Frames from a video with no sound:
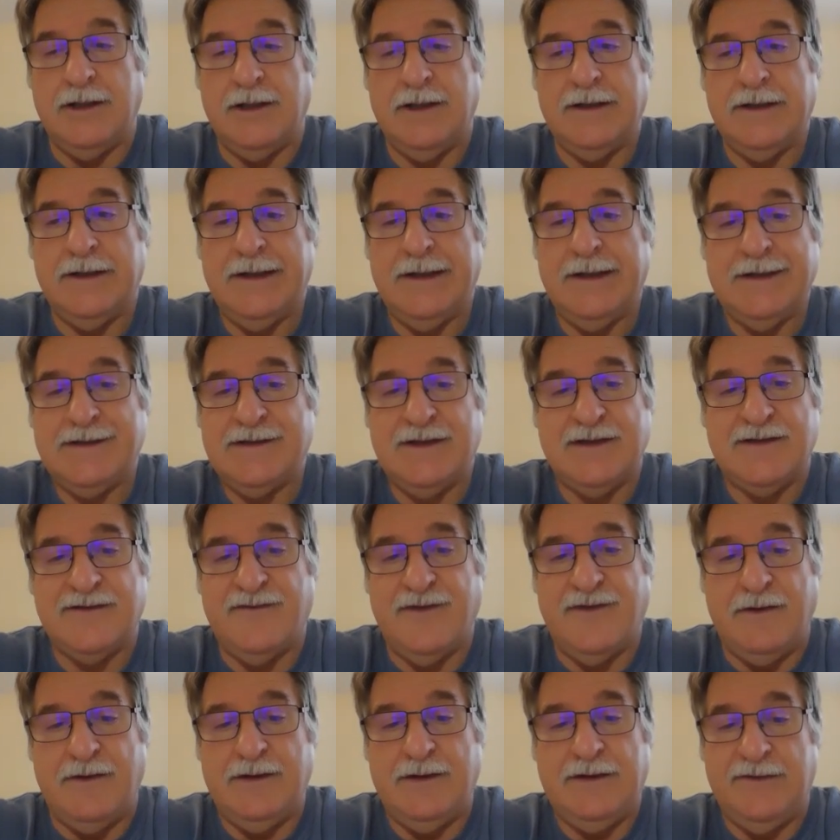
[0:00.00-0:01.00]
It's just
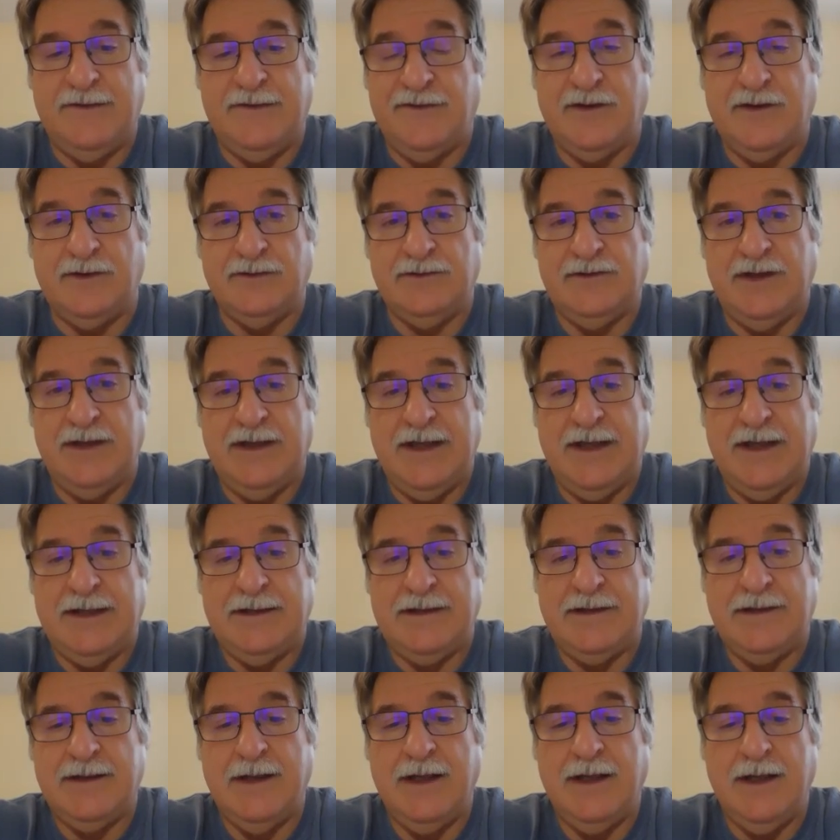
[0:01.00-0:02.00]
very difficult to
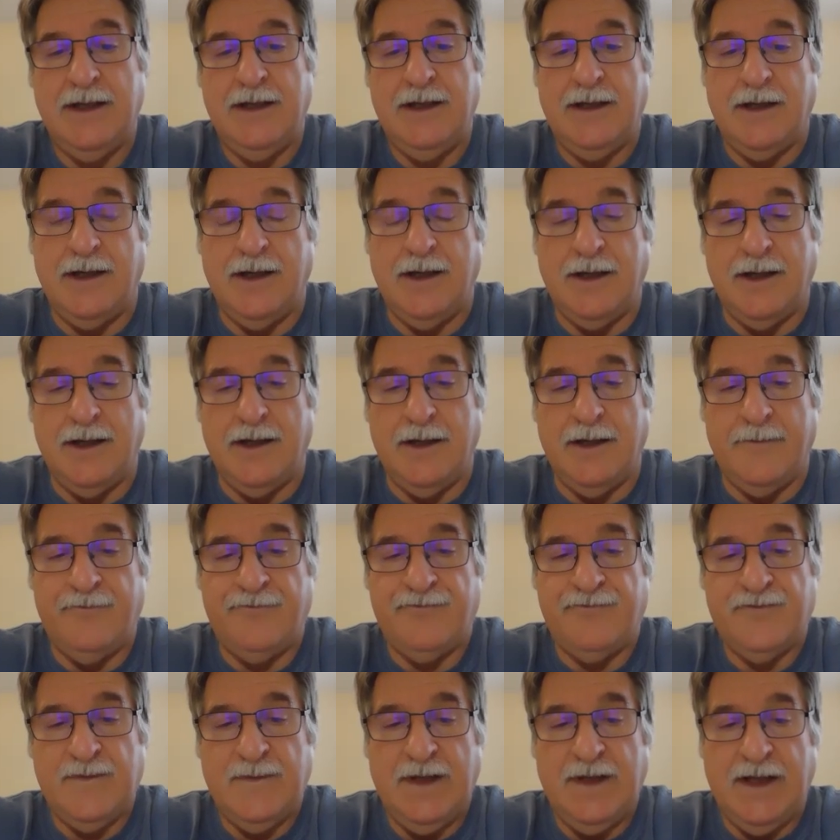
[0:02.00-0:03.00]
get
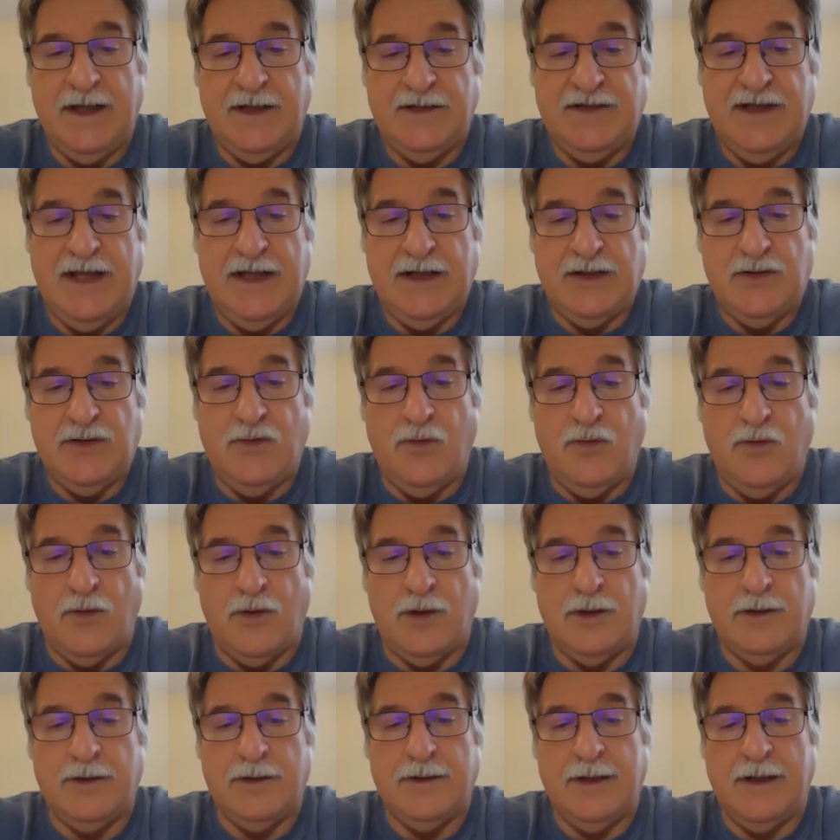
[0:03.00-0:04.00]
a day in
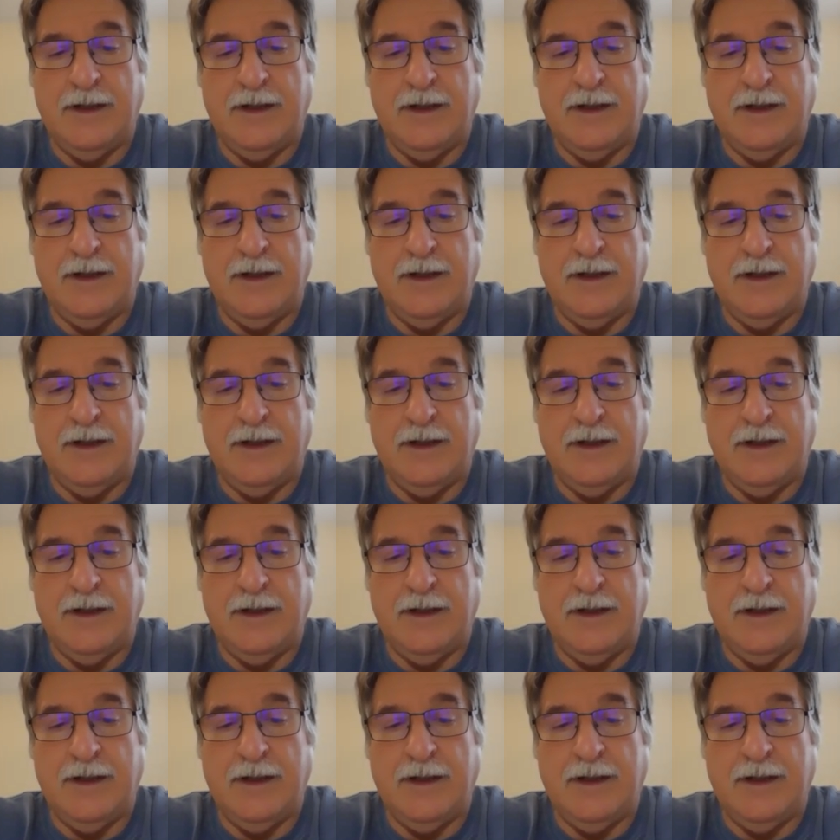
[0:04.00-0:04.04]
court.